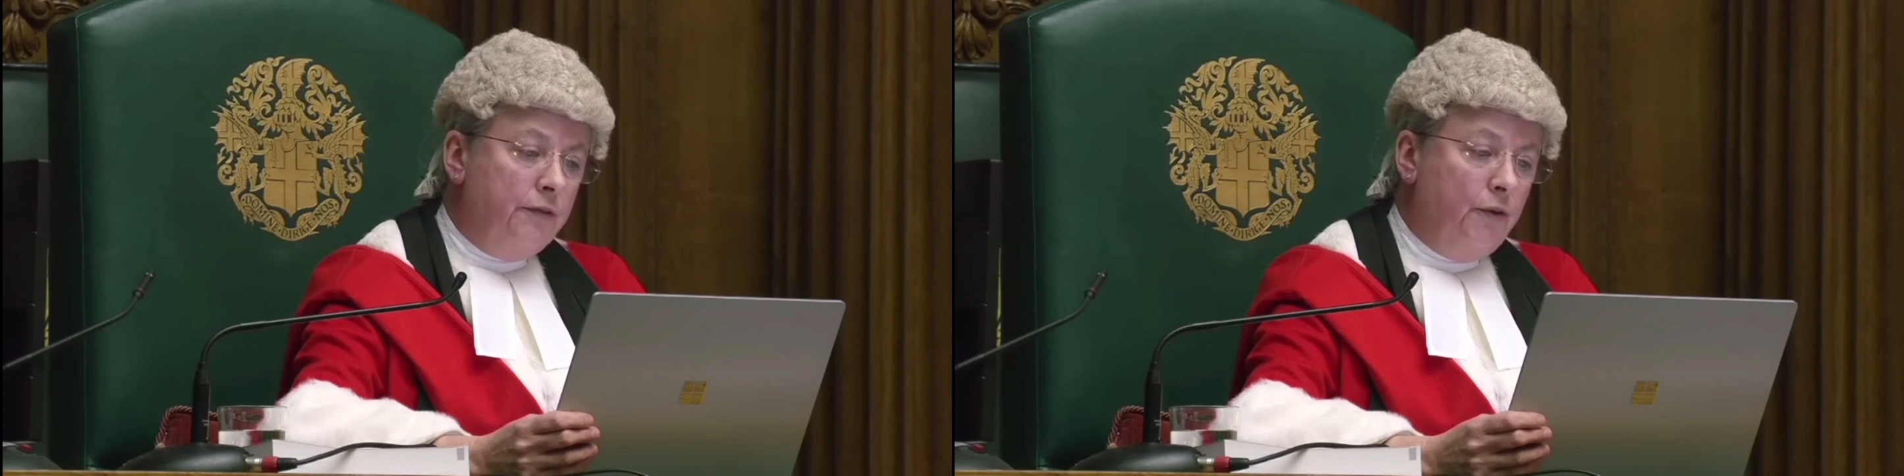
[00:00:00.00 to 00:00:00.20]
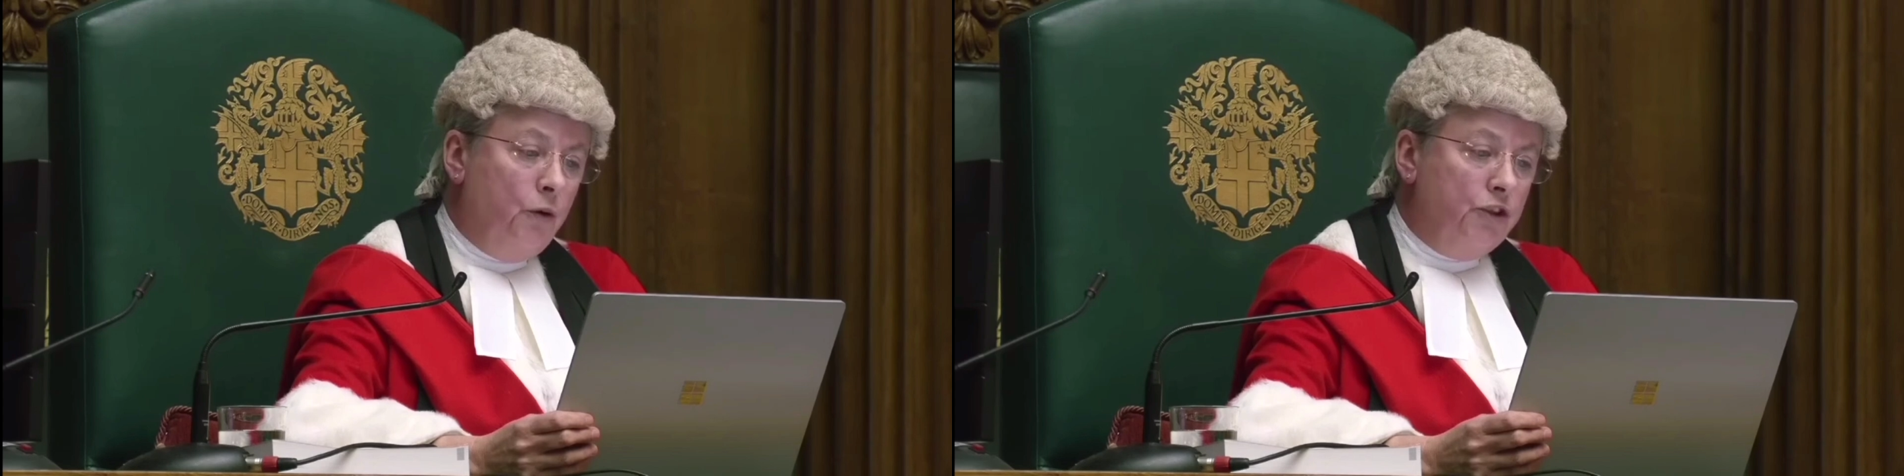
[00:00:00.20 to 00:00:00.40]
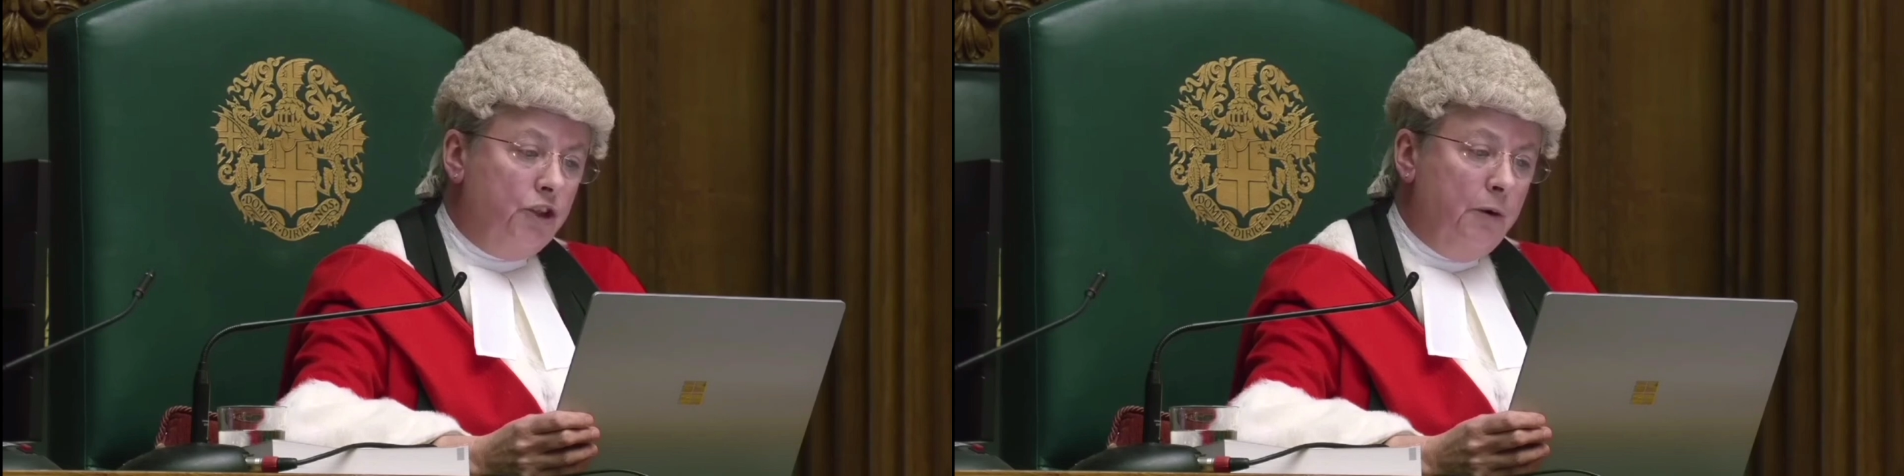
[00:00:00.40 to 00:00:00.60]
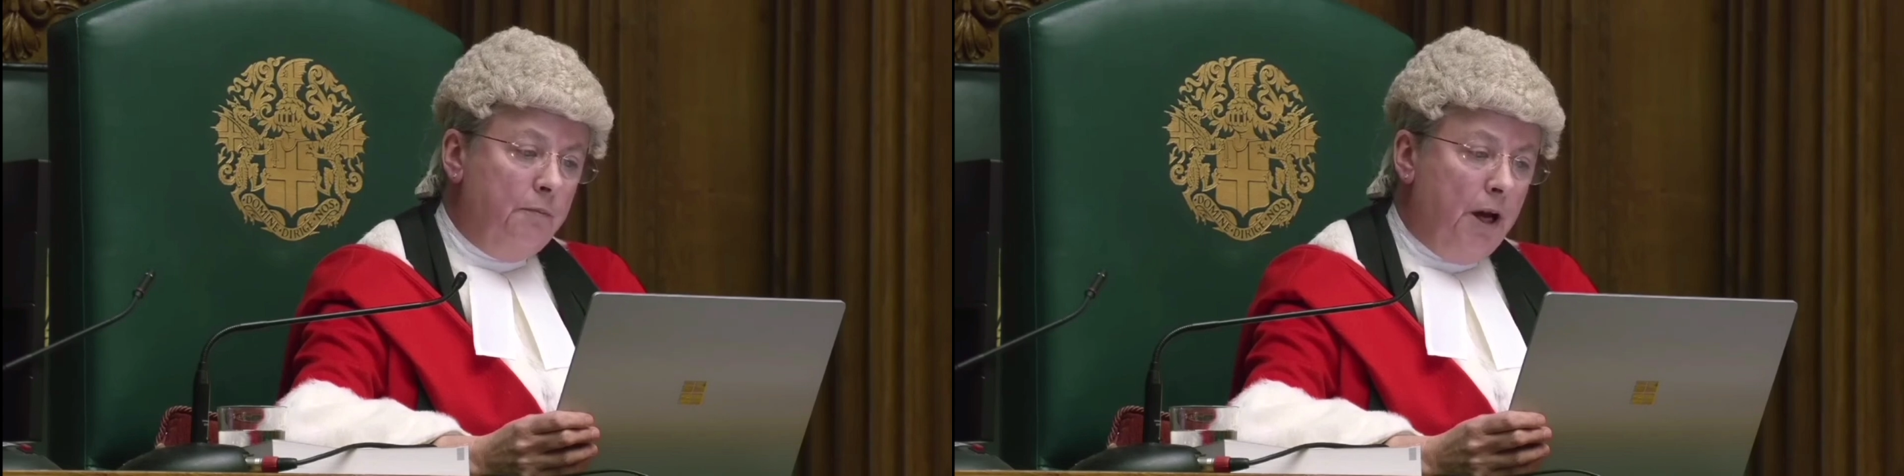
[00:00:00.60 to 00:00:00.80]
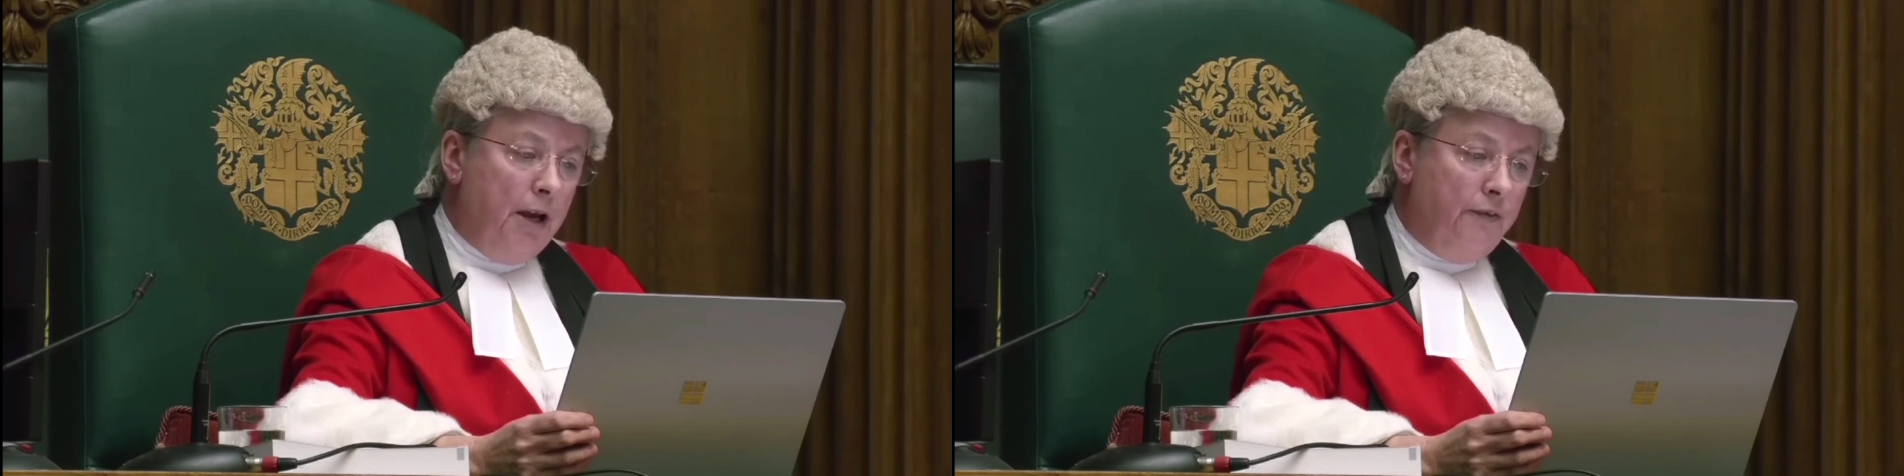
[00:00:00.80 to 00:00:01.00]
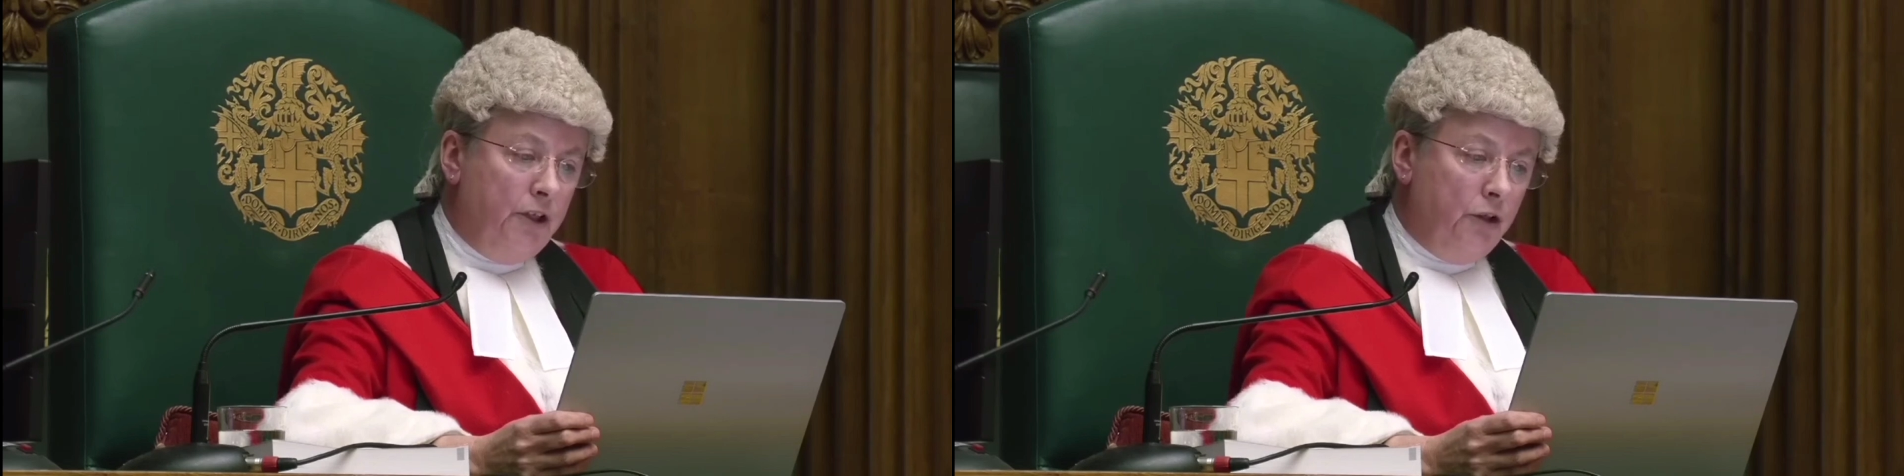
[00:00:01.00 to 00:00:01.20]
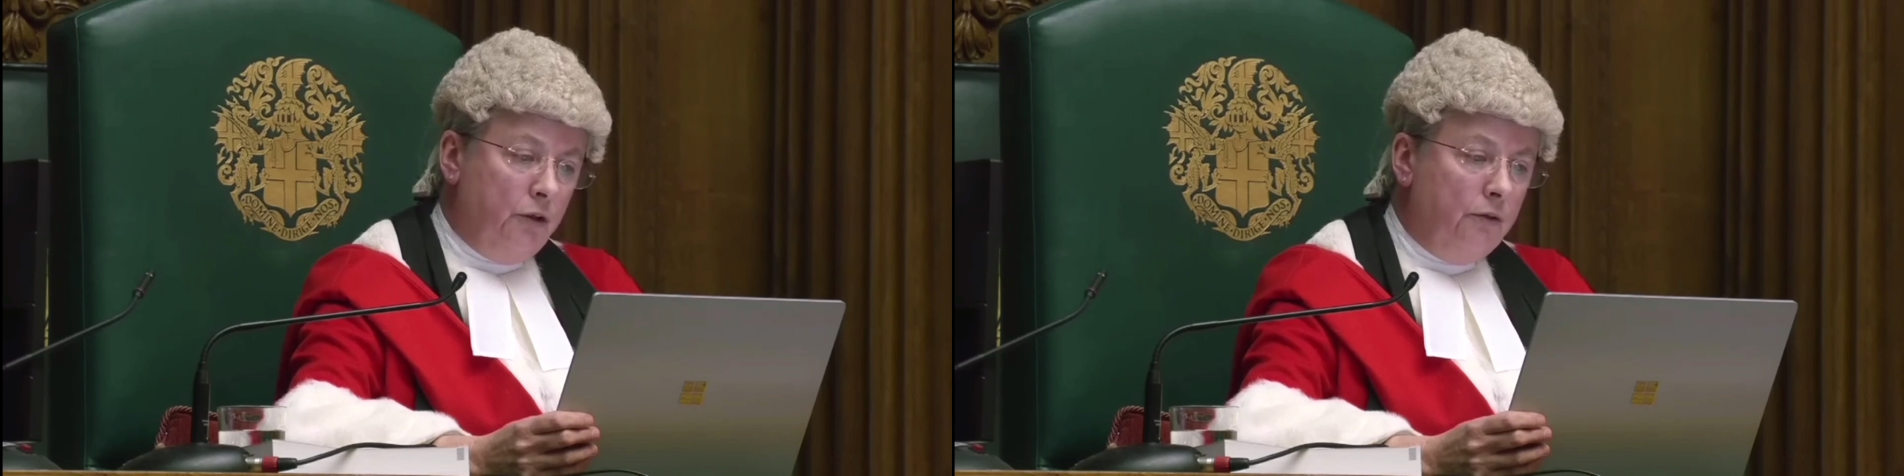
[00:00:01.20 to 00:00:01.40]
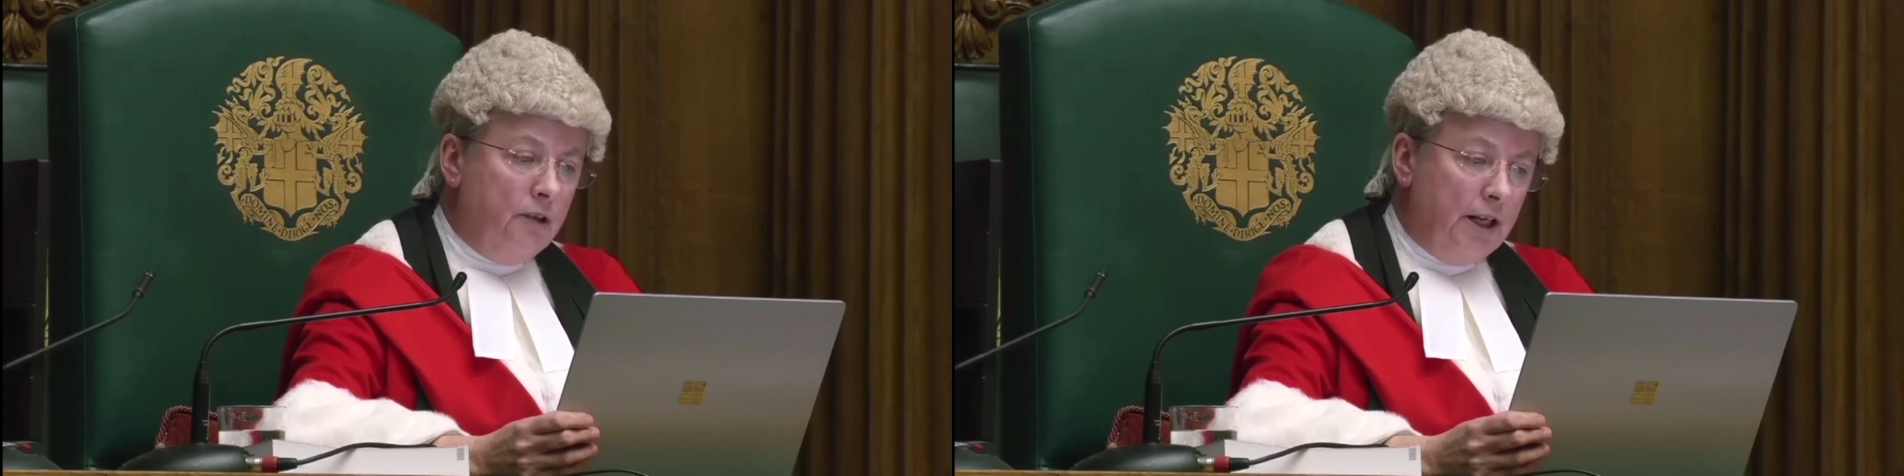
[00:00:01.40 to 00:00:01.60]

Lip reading: affords you, in my view,